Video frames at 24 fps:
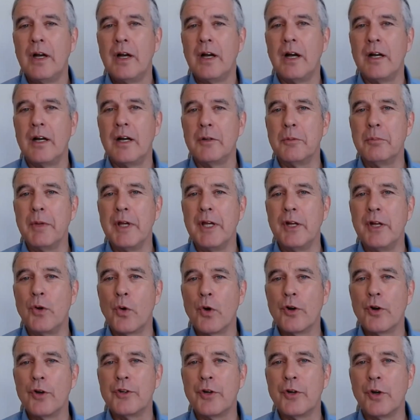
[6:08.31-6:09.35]
uh, in
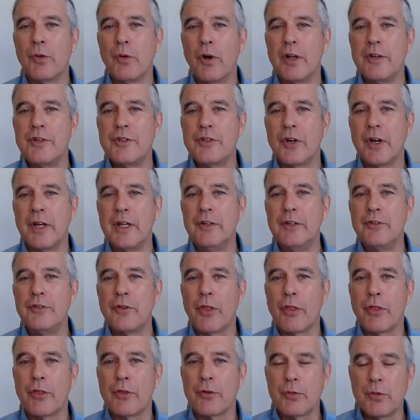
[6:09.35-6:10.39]
order to run
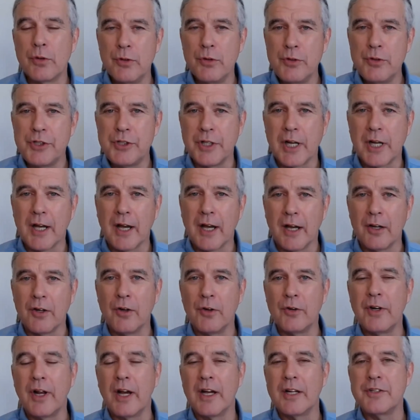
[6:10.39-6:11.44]
trains through
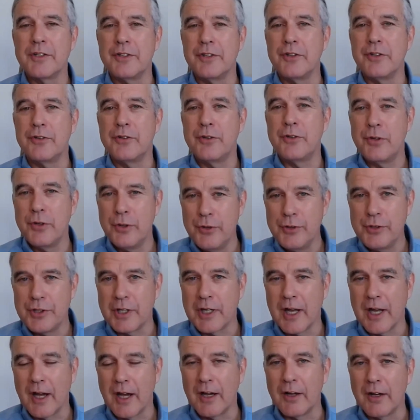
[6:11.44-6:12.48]
Chicago, not just to
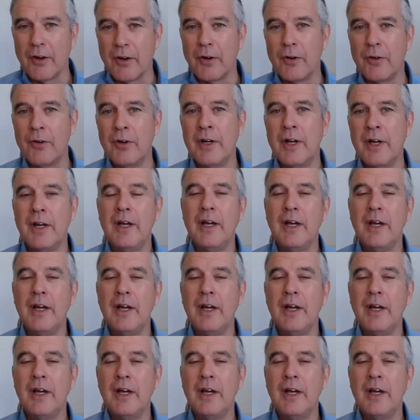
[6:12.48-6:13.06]
Chicago,